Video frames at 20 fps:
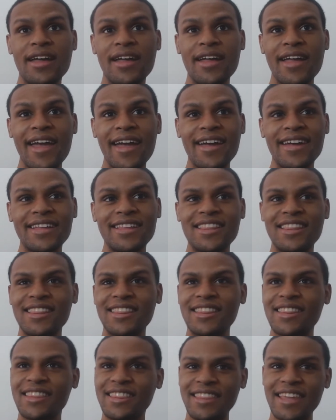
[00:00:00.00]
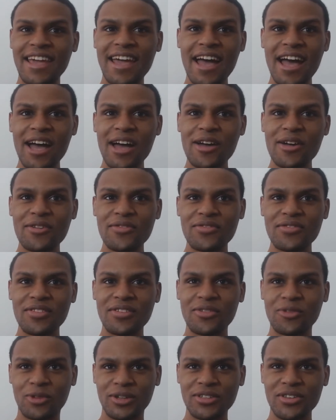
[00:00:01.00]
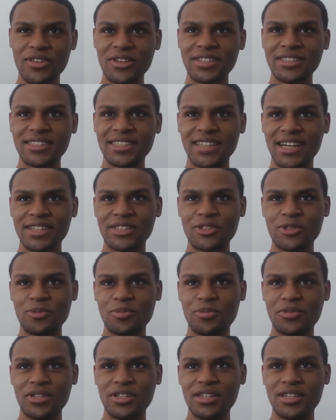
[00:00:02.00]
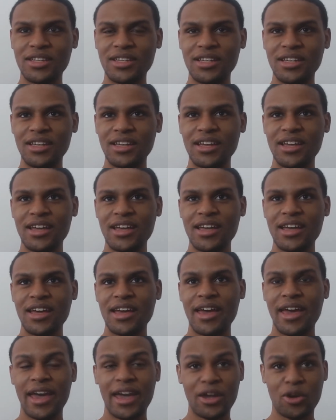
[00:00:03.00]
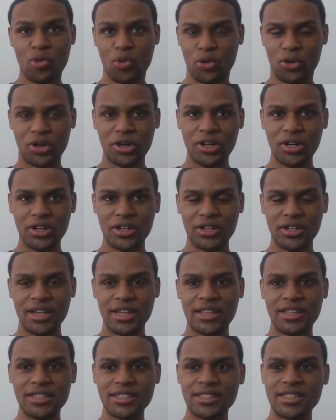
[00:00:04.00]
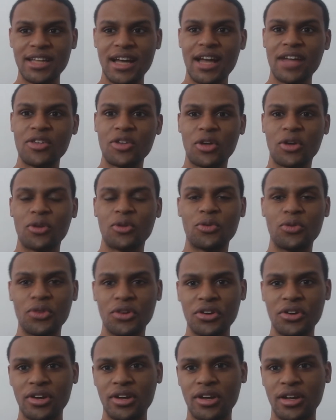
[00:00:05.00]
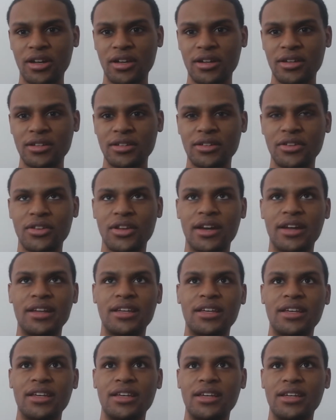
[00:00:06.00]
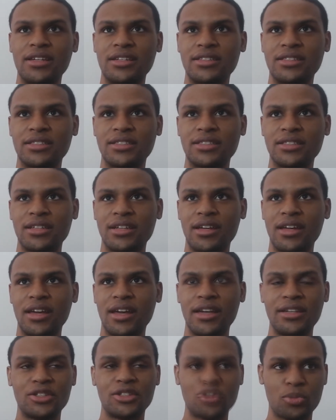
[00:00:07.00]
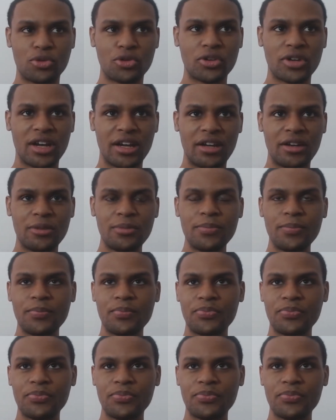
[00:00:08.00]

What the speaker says: And they have what looks like to be a quirk. It does not look like it's a support item.